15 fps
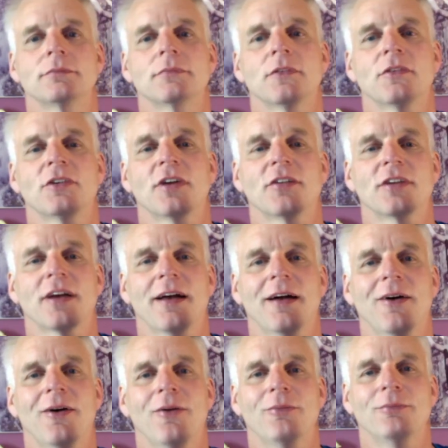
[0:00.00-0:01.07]

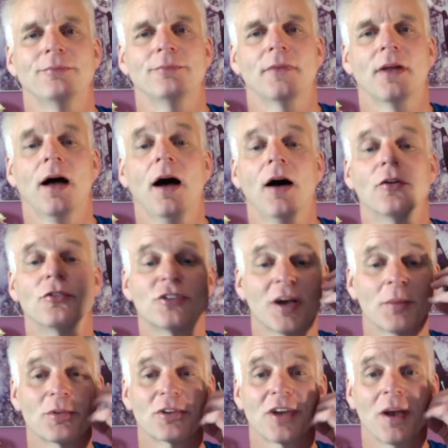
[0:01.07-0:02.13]
Ciao.
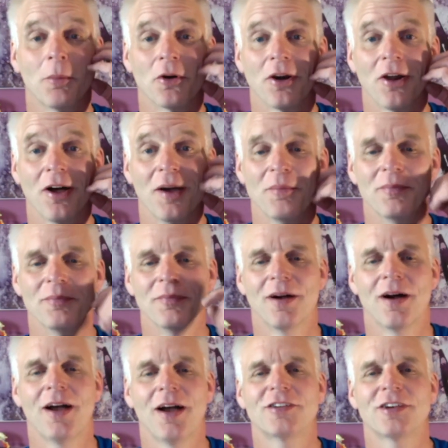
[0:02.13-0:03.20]
Chubb's come online.
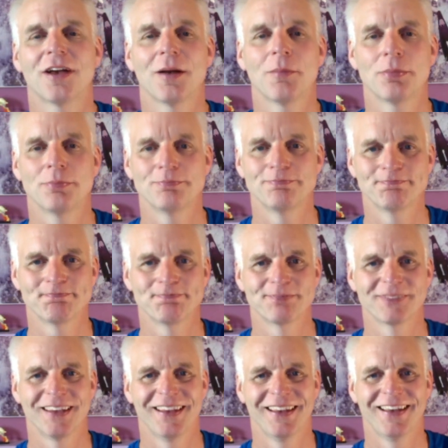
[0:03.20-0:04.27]
Hi, Chubb.
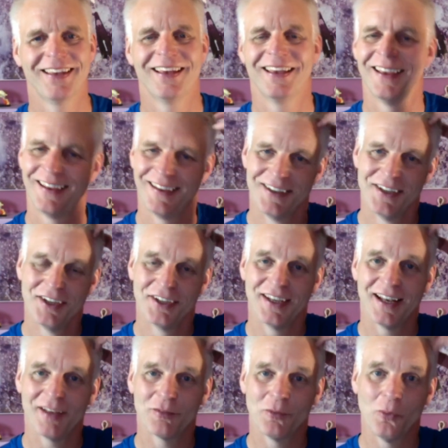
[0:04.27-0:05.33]
You'll
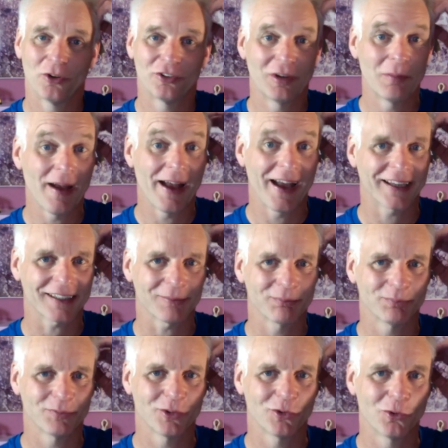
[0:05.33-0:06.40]
have to watch it back.
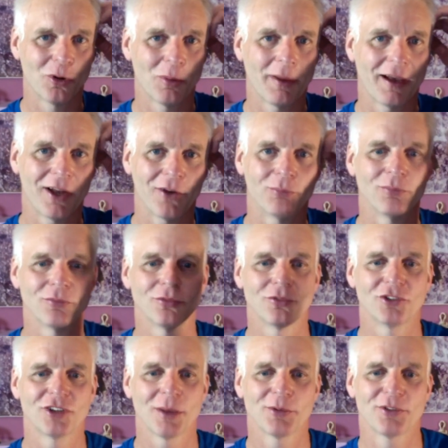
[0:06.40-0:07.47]
It's all about
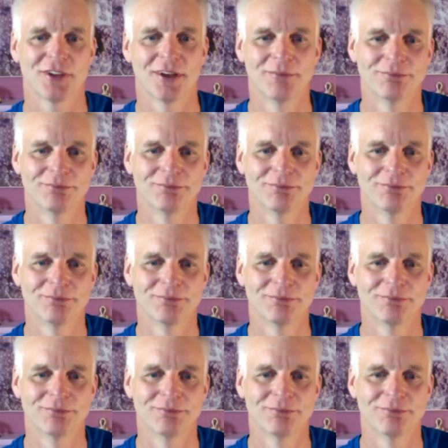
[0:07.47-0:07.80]
Chubster.